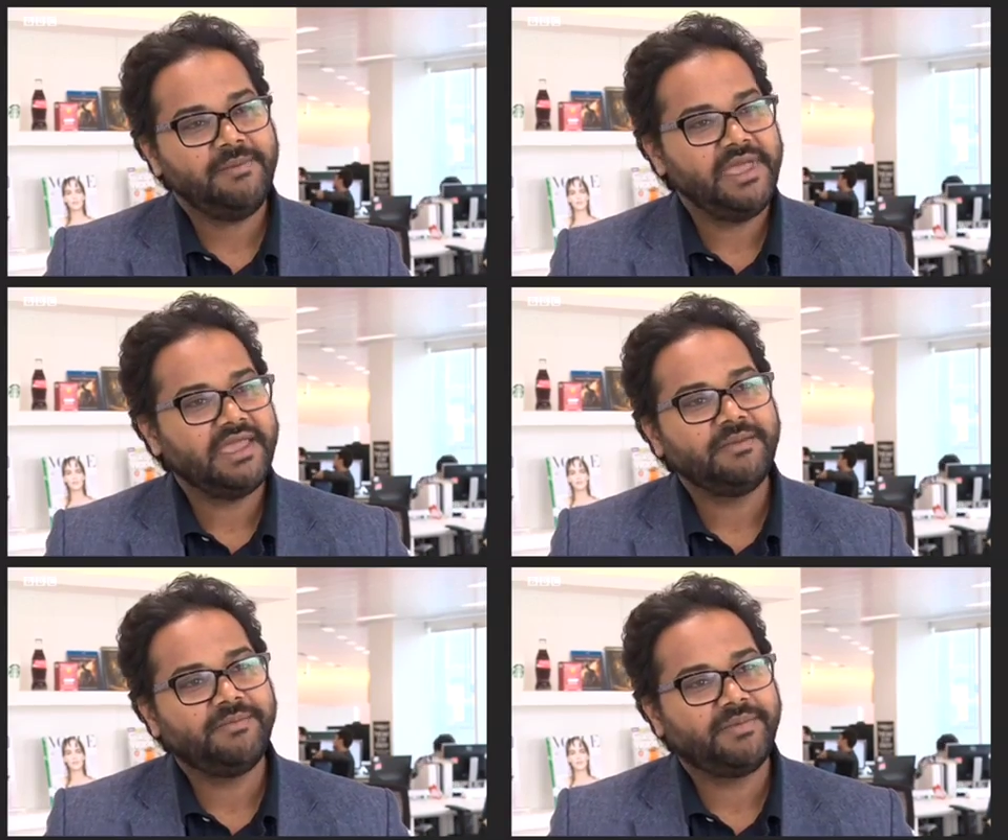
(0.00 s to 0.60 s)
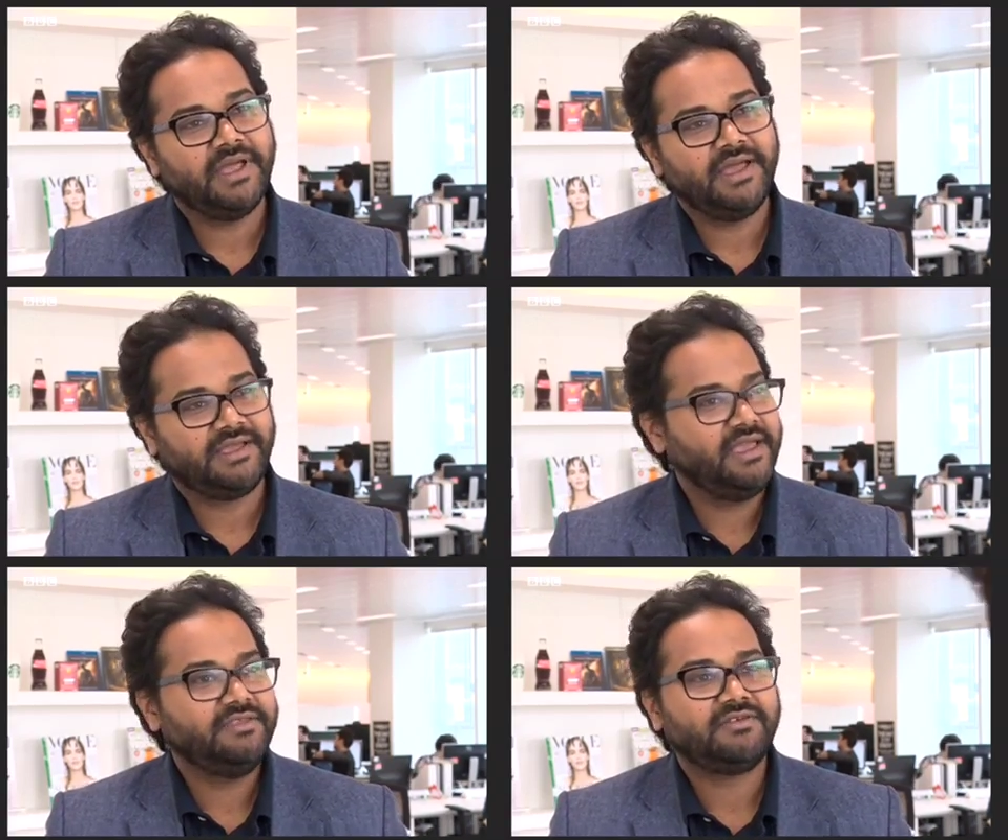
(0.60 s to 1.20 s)
making uh,
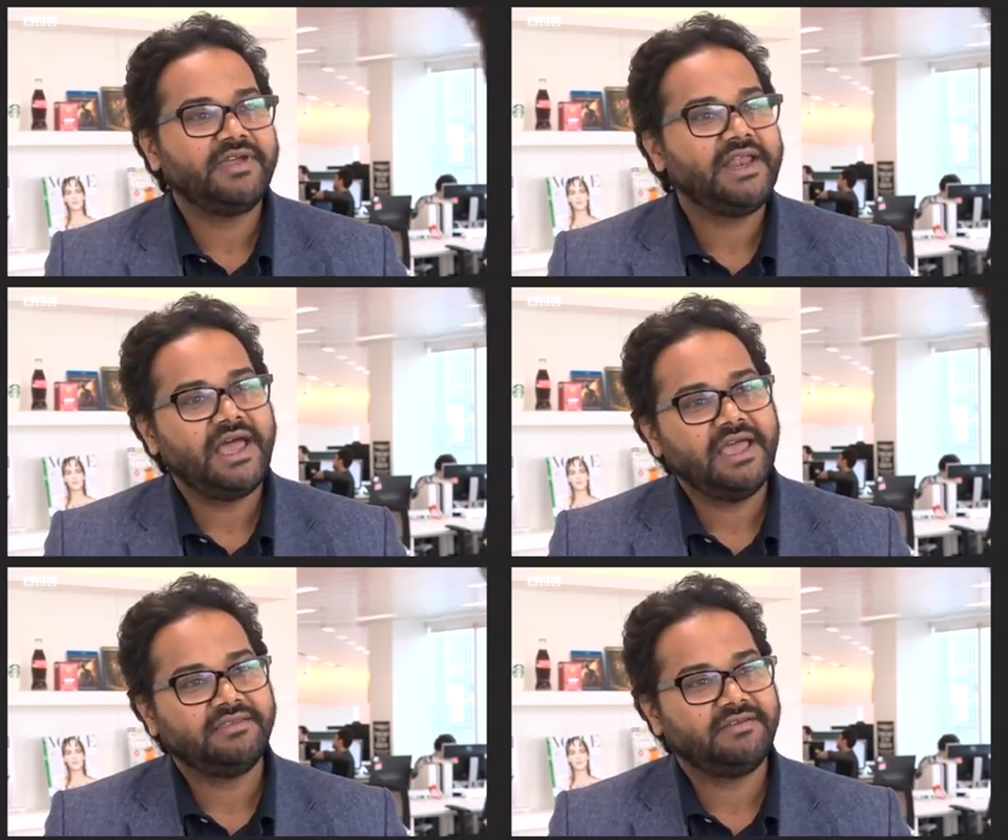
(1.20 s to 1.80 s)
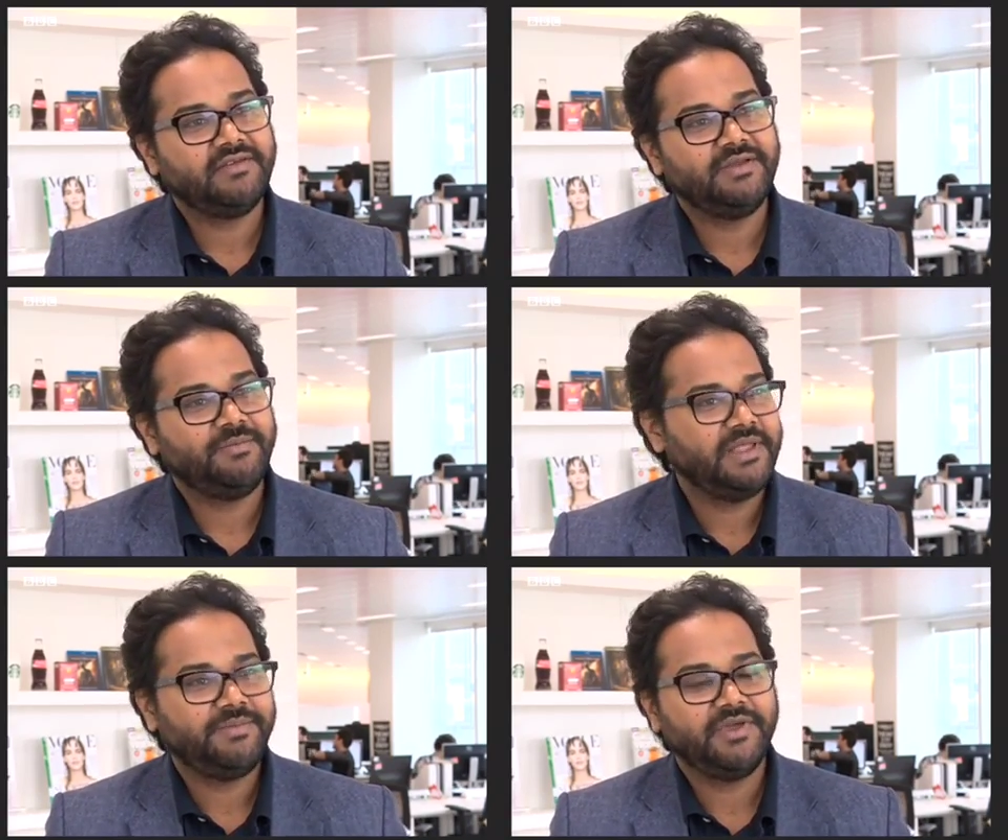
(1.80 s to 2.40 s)
kids realize that when you
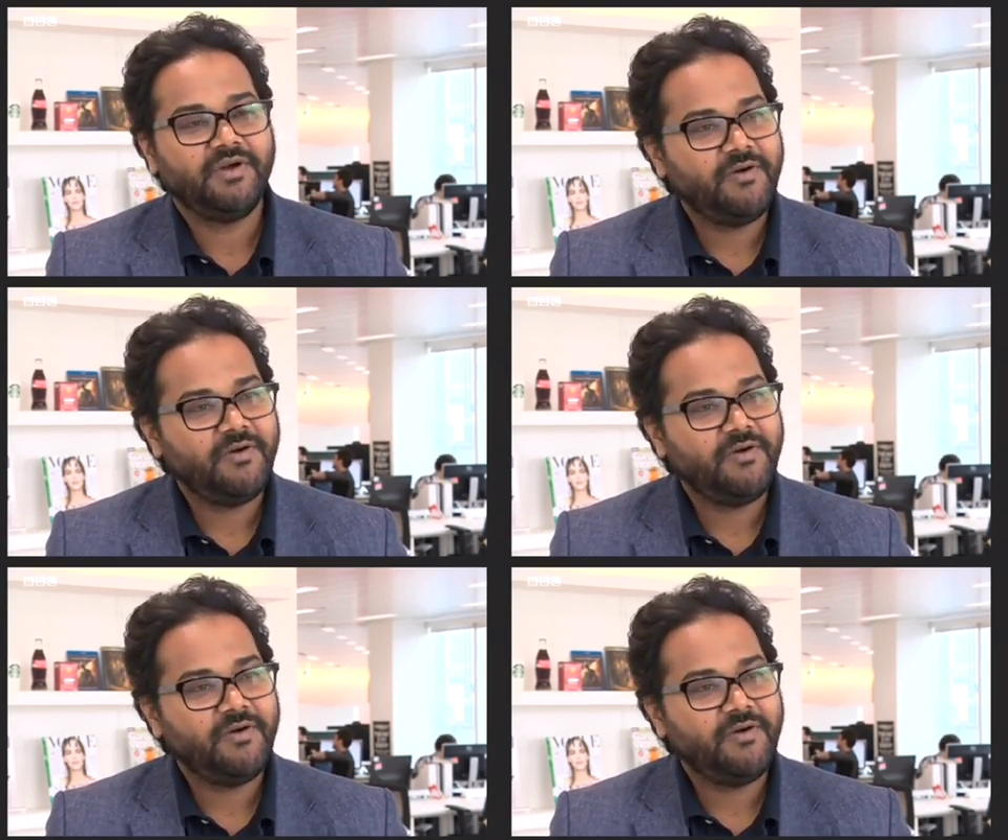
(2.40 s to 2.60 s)
blip your